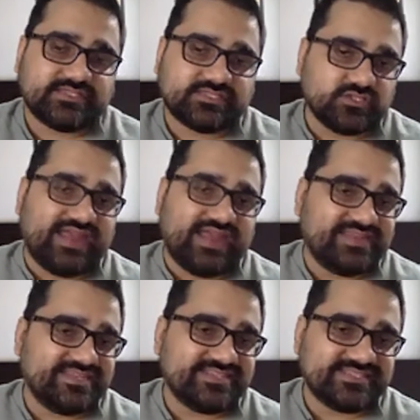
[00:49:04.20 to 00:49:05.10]
the brand
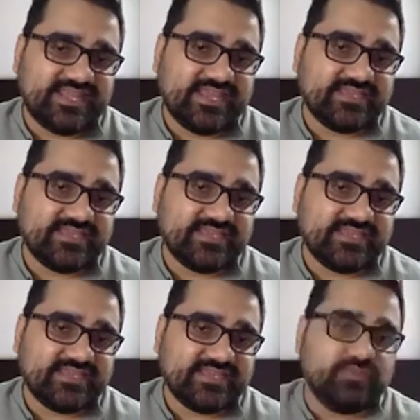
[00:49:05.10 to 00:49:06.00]
disconnect and
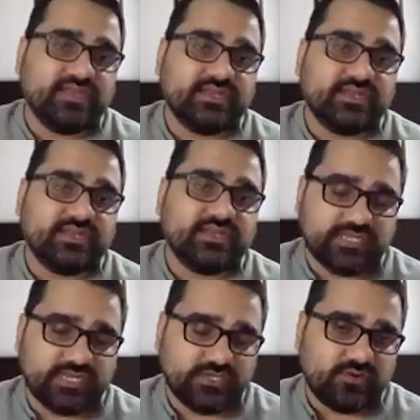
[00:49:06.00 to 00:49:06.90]
the ability to
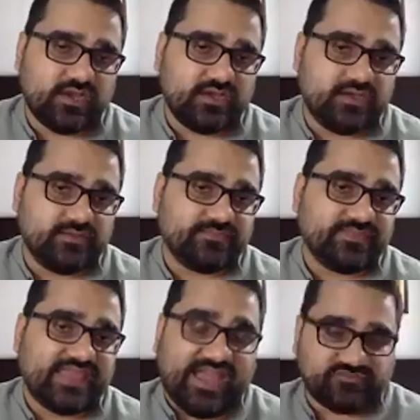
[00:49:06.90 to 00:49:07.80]
continue
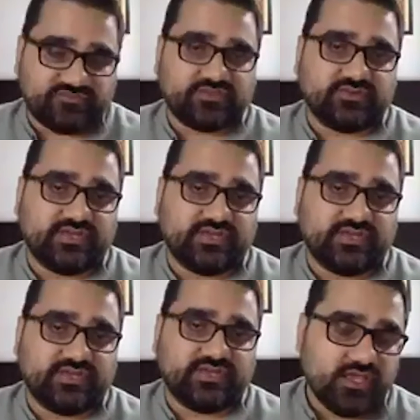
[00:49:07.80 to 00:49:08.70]
after the
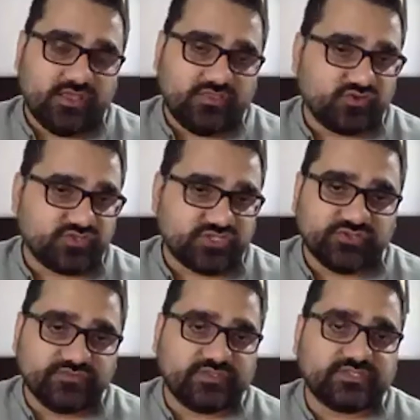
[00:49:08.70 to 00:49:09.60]
crisis, those are
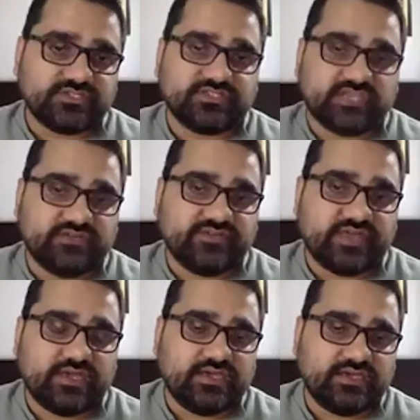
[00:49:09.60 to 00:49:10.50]
two filters that are
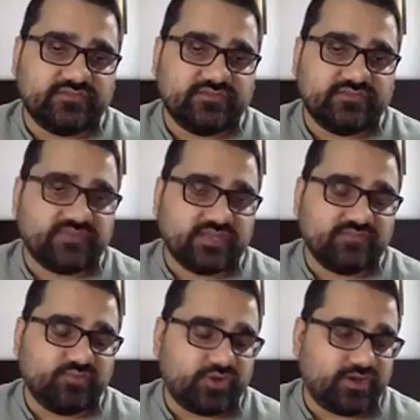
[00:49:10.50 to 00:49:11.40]
very, very
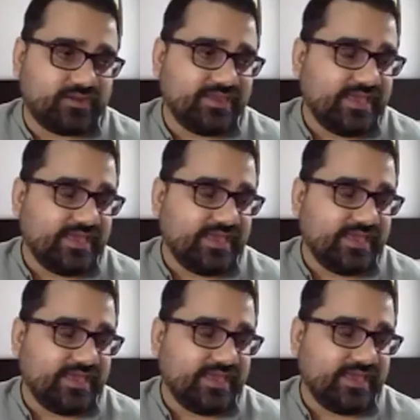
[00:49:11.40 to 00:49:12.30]
important.
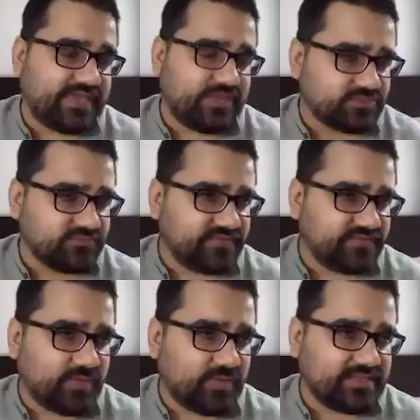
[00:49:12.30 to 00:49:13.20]
I'd also very
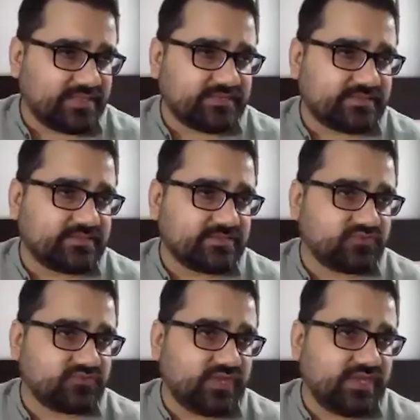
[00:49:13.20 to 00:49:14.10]
quickly
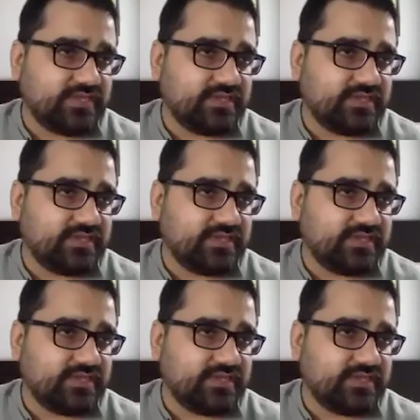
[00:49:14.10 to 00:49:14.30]
try